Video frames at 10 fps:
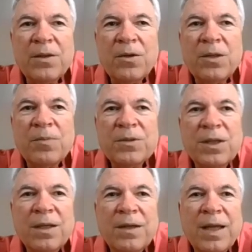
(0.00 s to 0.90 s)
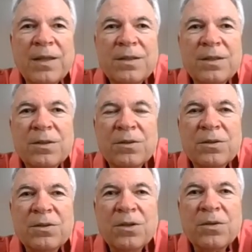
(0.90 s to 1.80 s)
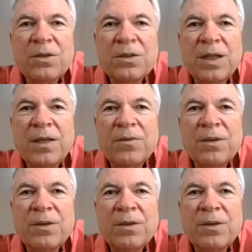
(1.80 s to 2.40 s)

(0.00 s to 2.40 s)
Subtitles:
30% of cases are associated